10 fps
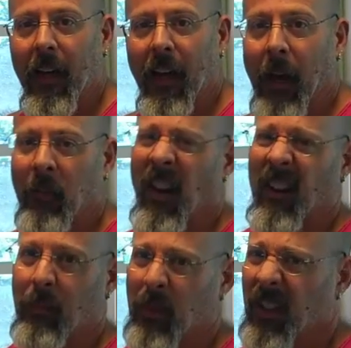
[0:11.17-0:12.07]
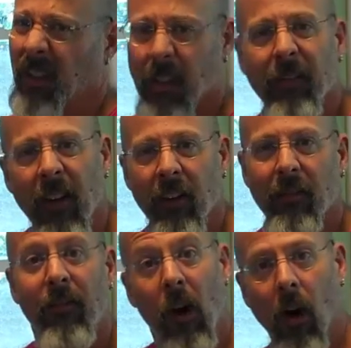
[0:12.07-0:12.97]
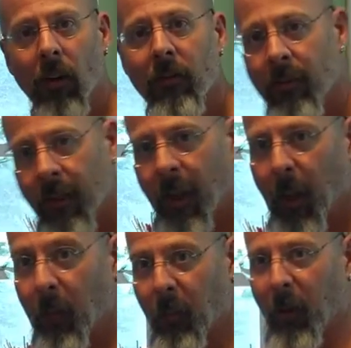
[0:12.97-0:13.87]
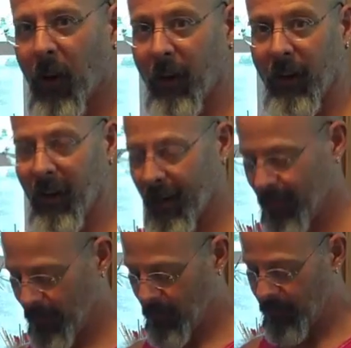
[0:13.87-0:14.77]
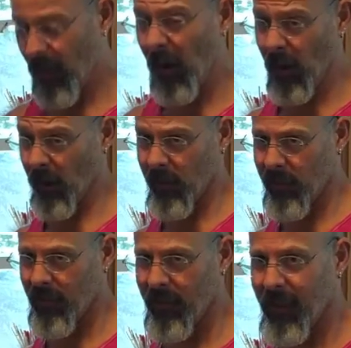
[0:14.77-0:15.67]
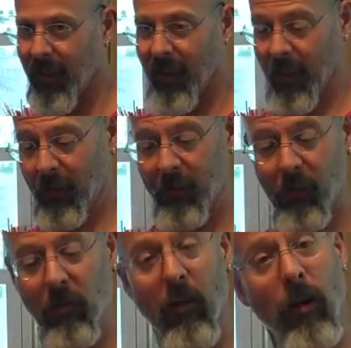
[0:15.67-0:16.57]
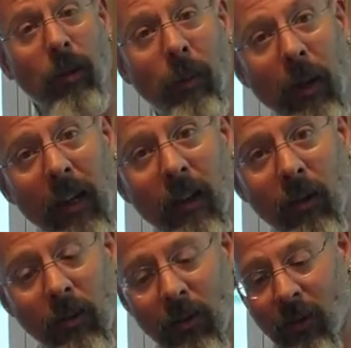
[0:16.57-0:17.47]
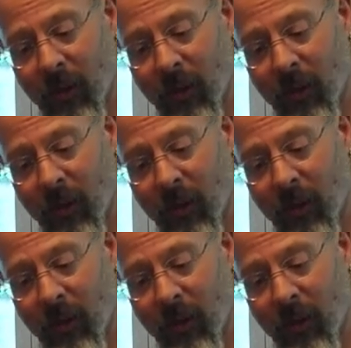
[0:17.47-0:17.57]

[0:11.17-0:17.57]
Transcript: I'm not particularly fond of fall, but fall, if you grow tomatoes